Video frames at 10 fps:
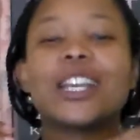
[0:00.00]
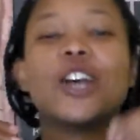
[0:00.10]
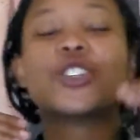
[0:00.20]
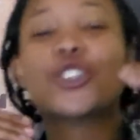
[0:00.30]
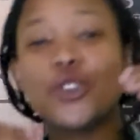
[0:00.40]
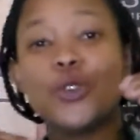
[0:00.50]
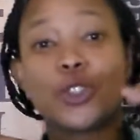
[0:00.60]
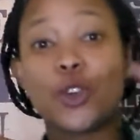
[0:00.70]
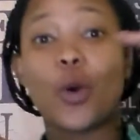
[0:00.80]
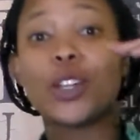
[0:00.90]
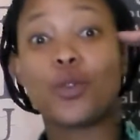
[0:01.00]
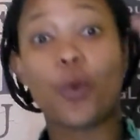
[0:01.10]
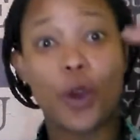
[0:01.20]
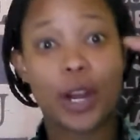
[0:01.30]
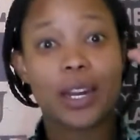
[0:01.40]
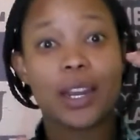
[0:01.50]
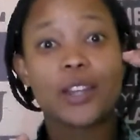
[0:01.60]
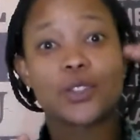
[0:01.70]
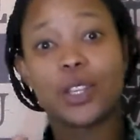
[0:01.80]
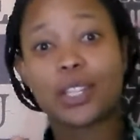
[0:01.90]
is skewed towards work.
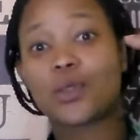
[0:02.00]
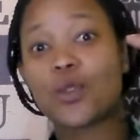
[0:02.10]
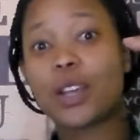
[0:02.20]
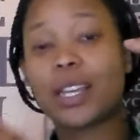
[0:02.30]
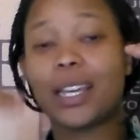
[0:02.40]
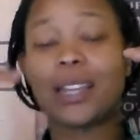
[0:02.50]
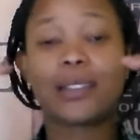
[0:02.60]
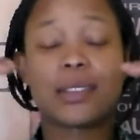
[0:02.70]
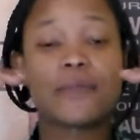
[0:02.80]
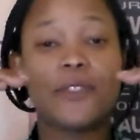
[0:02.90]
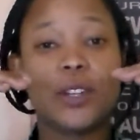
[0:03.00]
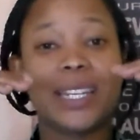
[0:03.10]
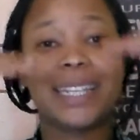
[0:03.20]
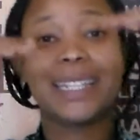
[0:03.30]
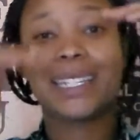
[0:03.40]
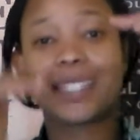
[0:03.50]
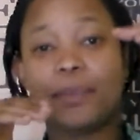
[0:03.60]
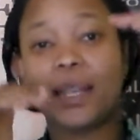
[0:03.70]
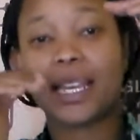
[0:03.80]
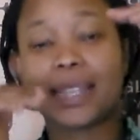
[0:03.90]
So this is work and this is flirt. It needs
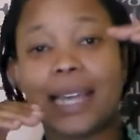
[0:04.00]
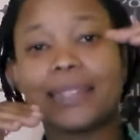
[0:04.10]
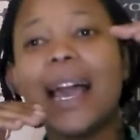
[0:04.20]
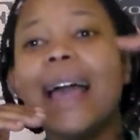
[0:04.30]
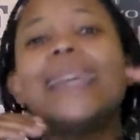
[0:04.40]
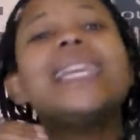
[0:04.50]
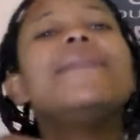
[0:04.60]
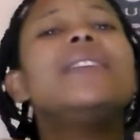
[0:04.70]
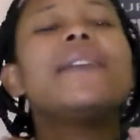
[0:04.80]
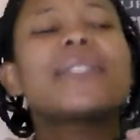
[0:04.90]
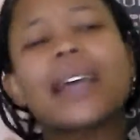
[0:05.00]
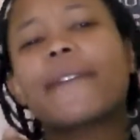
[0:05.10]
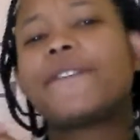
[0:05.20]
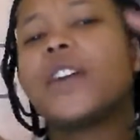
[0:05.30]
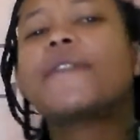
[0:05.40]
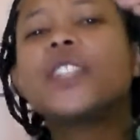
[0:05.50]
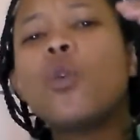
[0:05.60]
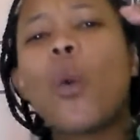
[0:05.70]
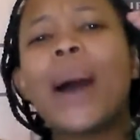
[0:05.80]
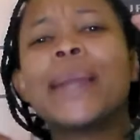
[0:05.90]
to be like that. Even if it's like
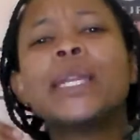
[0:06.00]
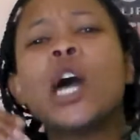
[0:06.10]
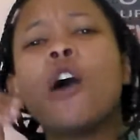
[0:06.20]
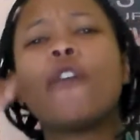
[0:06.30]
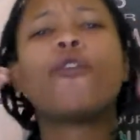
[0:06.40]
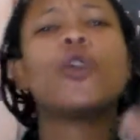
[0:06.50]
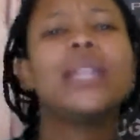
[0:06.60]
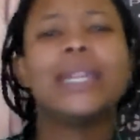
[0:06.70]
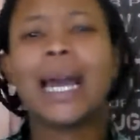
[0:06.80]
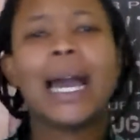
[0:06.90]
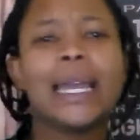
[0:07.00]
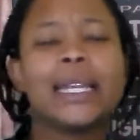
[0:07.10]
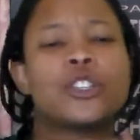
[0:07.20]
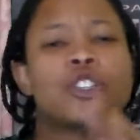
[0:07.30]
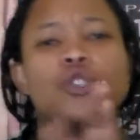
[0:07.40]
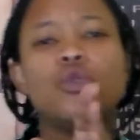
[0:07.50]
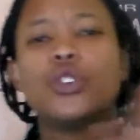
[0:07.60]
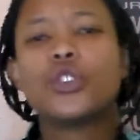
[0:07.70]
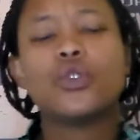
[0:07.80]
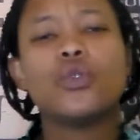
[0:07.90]
51-49
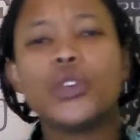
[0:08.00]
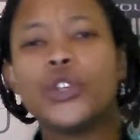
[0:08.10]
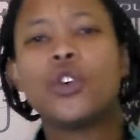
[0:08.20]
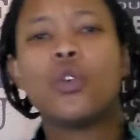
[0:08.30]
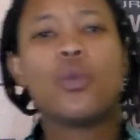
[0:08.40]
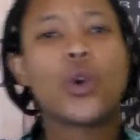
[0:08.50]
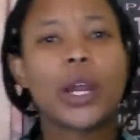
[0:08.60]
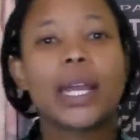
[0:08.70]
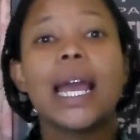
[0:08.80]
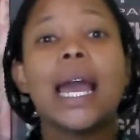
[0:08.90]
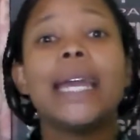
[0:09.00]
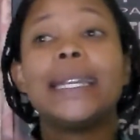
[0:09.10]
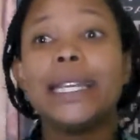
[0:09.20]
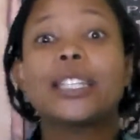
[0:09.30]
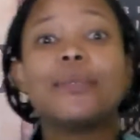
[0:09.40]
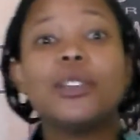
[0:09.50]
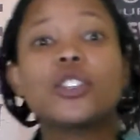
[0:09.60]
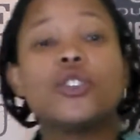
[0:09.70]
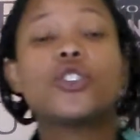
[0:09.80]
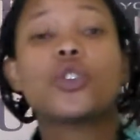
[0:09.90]
skewed to, you know, work, it needs to be
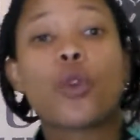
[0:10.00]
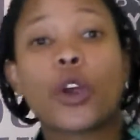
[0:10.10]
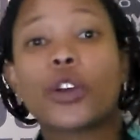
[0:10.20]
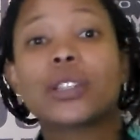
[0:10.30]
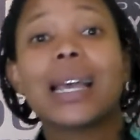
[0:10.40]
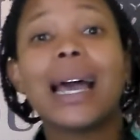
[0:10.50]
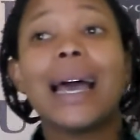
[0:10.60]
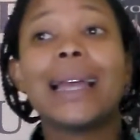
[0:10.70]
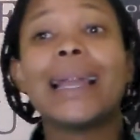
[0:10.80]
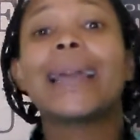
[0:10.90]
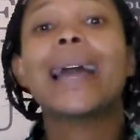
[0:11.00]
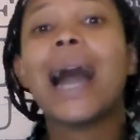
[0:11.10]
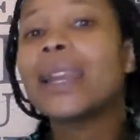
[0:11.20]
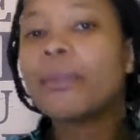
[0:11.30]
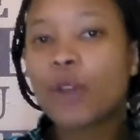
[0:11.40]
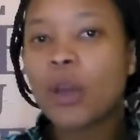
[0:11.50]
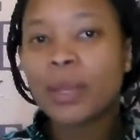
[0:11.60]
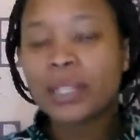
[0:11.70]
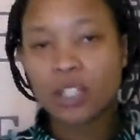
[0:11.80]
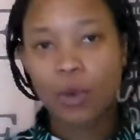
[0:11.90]
skewed to work, because like
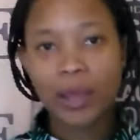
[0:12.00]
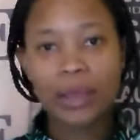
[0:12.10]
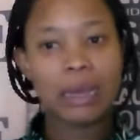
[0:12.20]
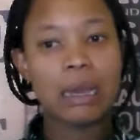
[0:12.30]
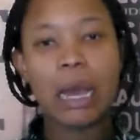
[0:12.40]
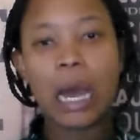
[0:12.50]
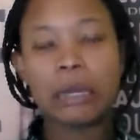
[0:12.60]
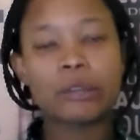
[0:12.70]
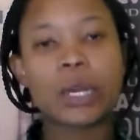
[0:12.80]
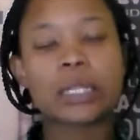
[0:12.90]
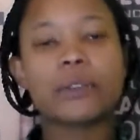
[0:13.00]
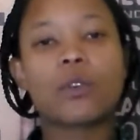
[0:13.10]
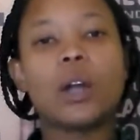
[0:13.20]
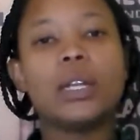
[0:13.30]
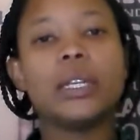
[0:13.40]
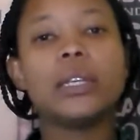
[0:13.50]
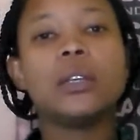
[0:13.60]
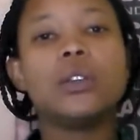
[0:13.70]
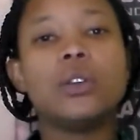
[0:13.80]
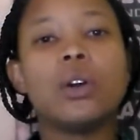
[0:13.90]
unemployment is a rather unattractive
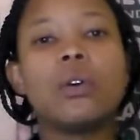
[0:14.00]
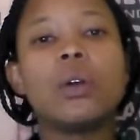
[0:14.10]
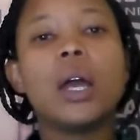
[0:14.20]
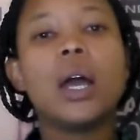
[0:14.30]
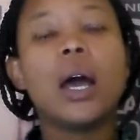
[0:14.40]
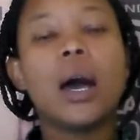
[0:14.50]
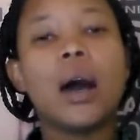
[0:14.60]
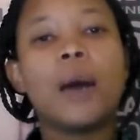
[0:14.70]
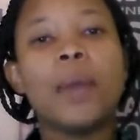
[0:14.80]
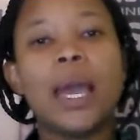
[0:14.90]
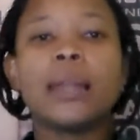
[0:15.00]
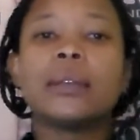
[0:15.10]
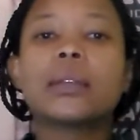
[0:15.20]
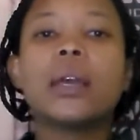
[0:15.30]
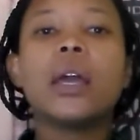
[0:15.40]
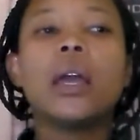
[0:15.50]
quality, you know. And